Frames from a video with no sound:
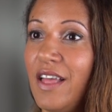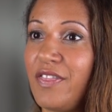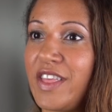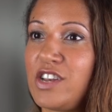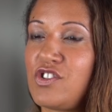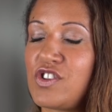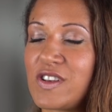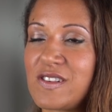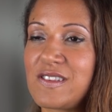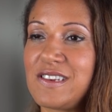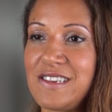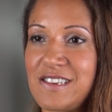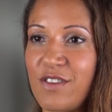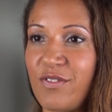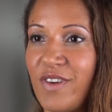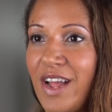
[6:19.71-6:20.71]
they just
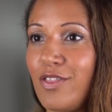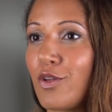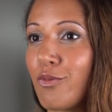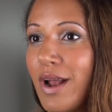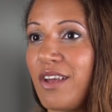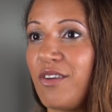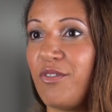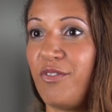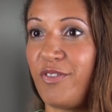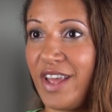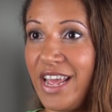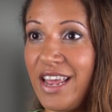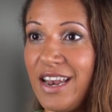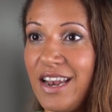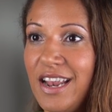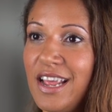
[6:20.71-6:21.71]
need to find the right
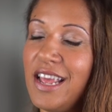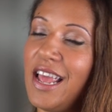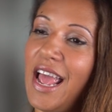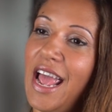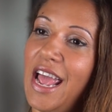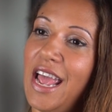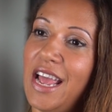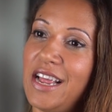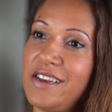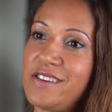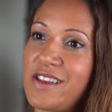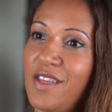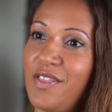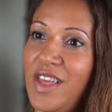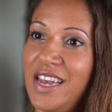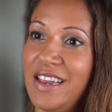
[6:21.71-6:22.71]
fit, and
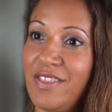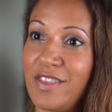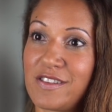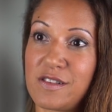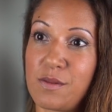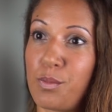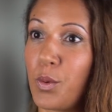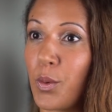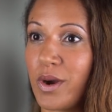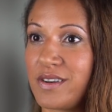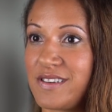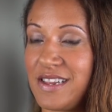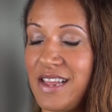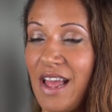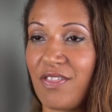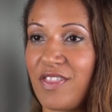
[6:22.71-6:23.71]
they need the support
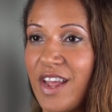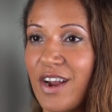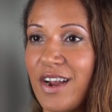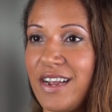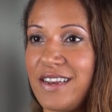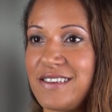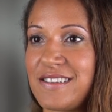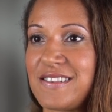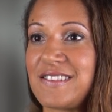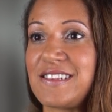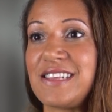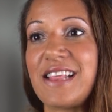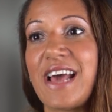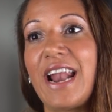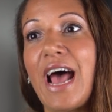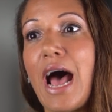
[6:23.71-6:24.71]
to get there, and to
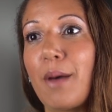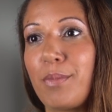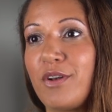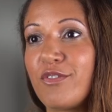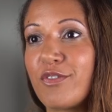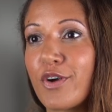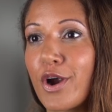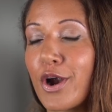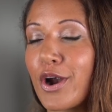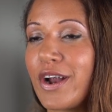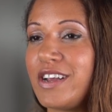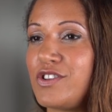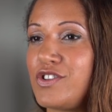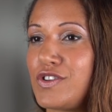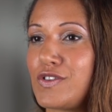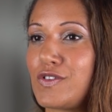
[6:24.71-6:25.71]
see that happen for her
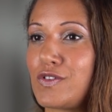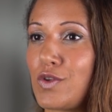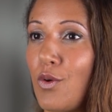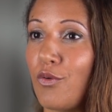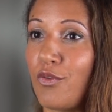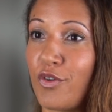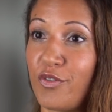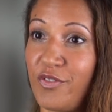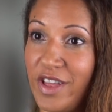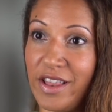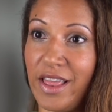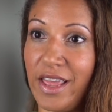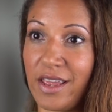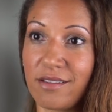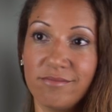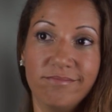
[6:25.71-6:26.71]
is just so
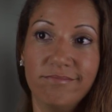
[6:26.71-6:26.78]
fulfilling.